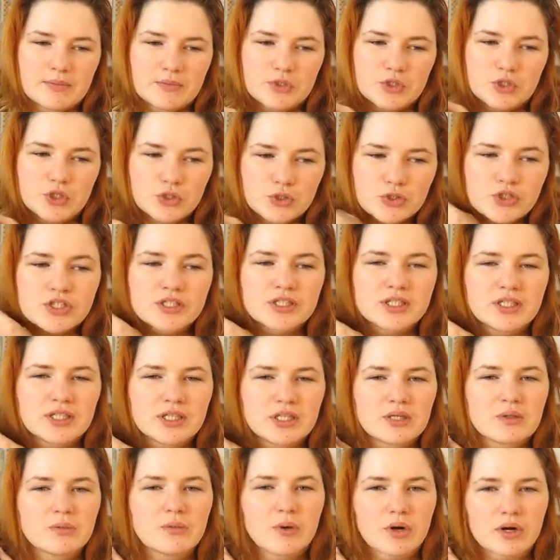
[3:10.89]

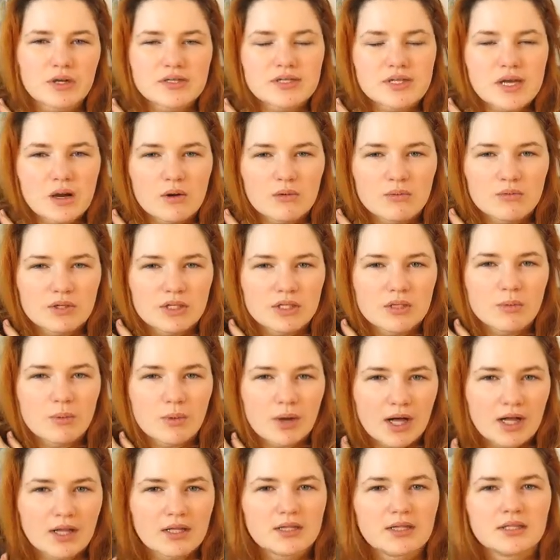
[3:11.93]
usually it works out really
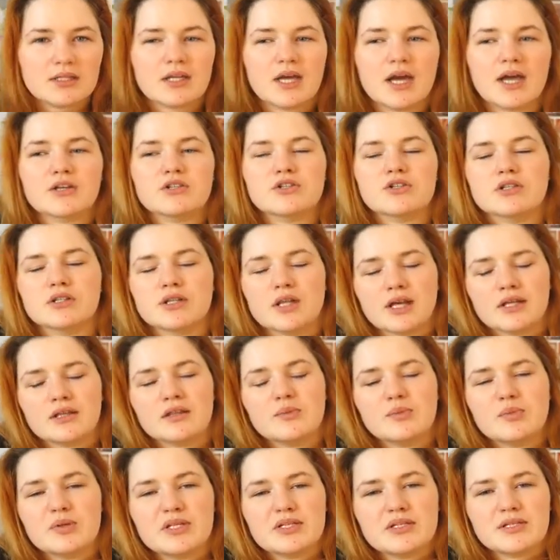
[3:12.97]
well and I actually like
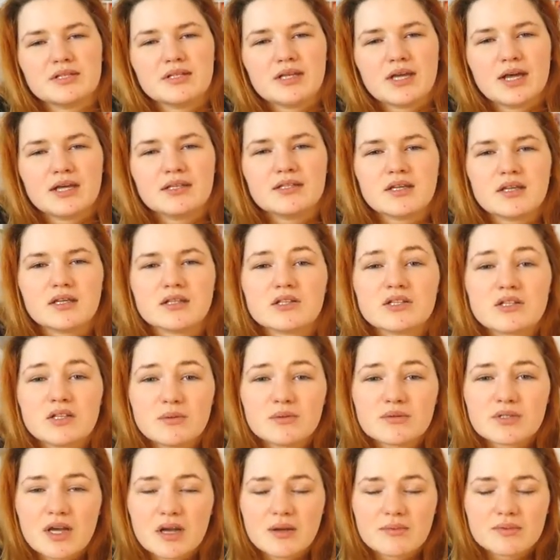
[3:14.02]
the piece in the end. And
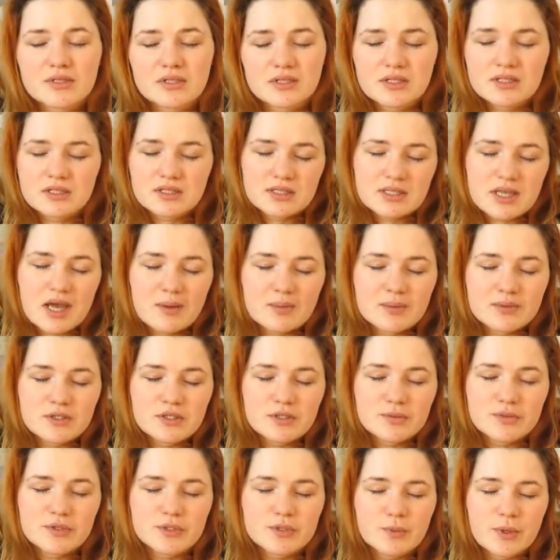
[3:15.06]
sometimes, and this has happened
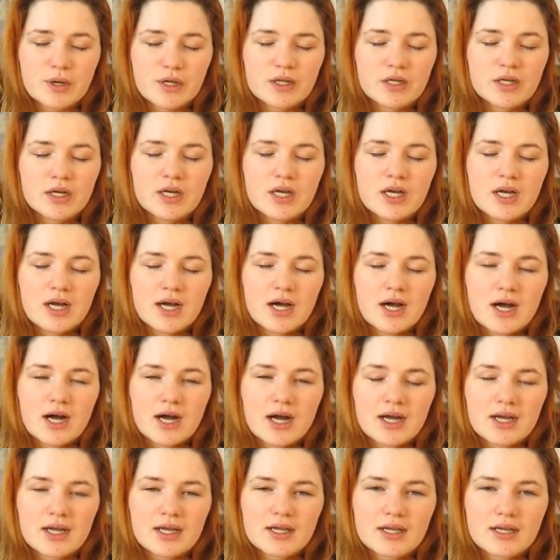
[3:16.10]
to me as well,
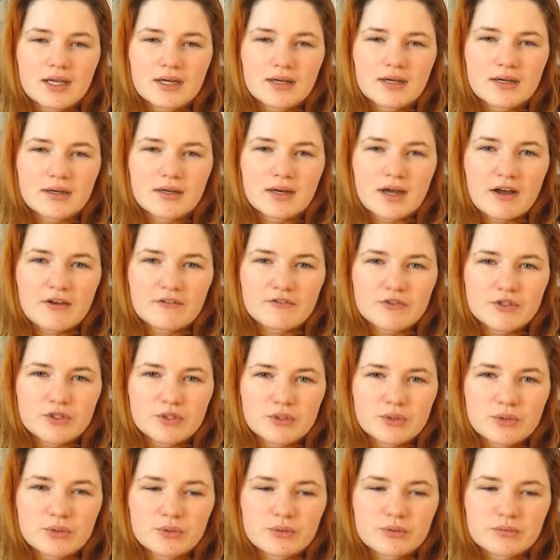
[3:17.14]
I have
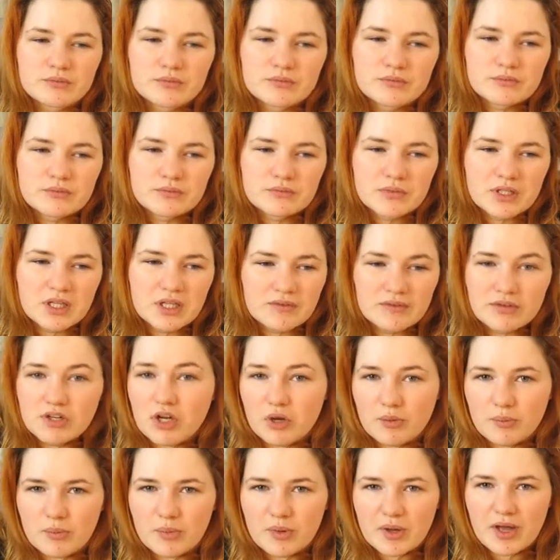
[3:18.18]
to give it
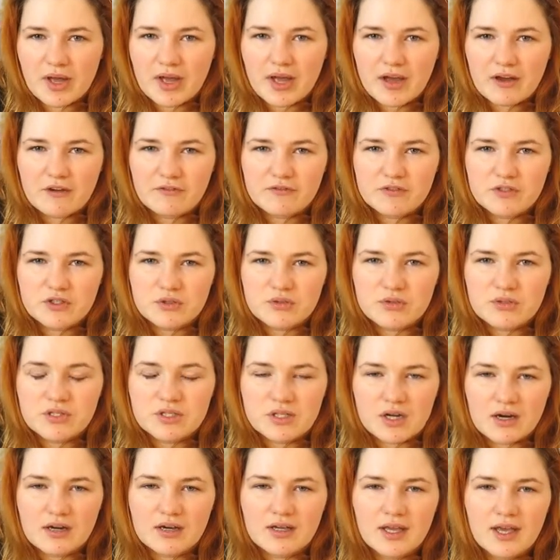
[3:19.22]
up. I have to
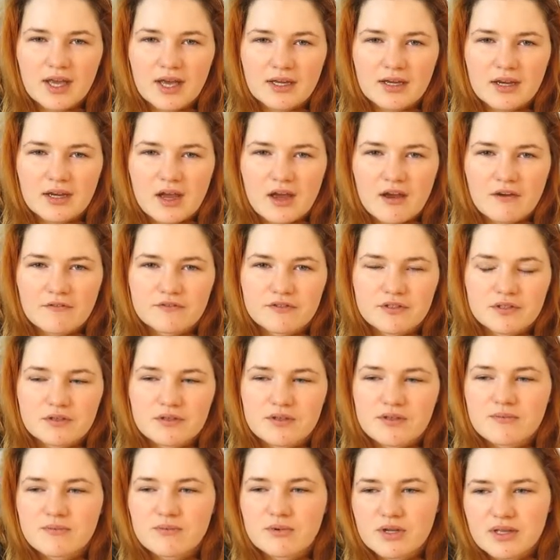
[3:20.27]
start again. I have
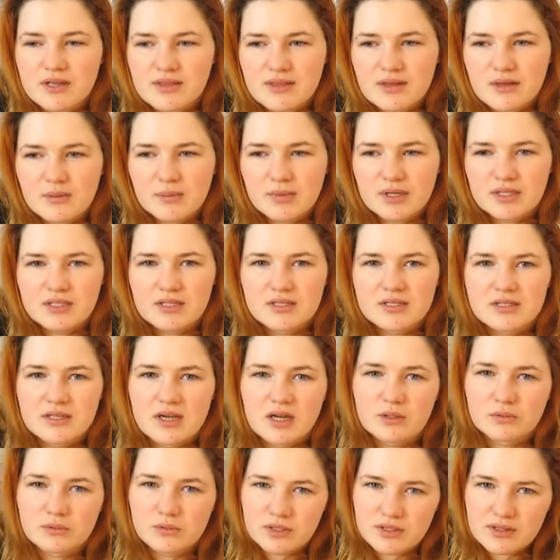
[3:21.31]
to rethink my
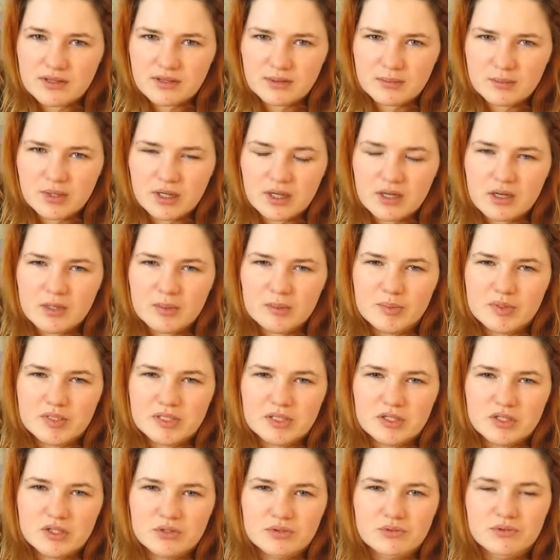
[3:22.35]
design, rethink my
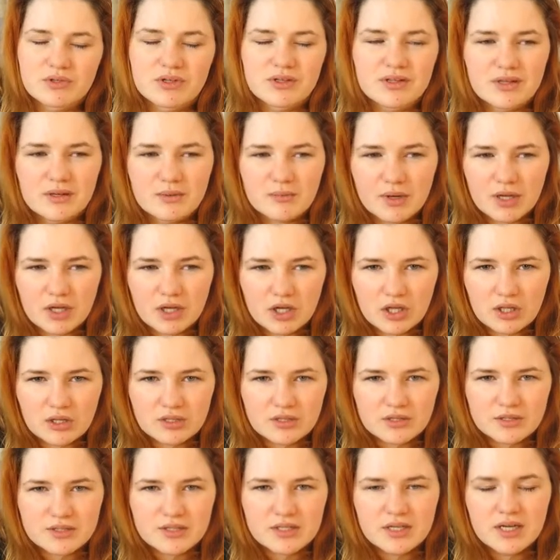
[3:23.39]
composition, rethink my
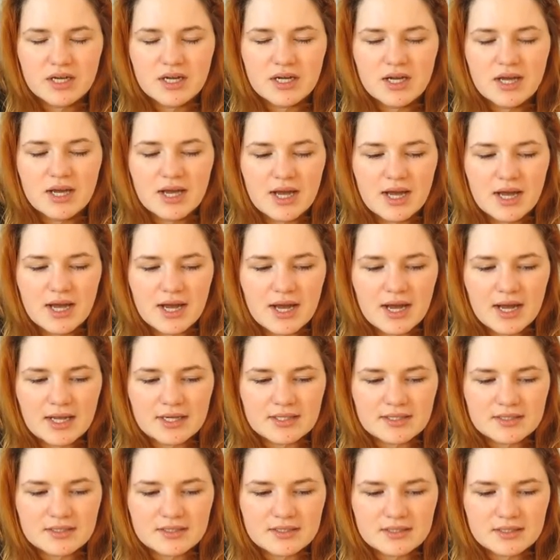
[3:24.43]
colors.
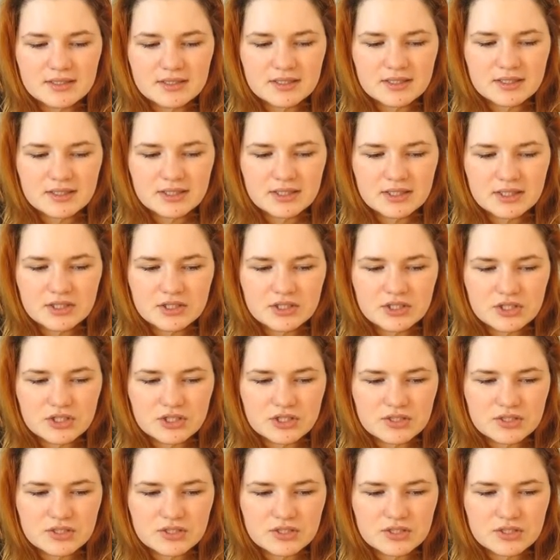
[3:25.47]
And it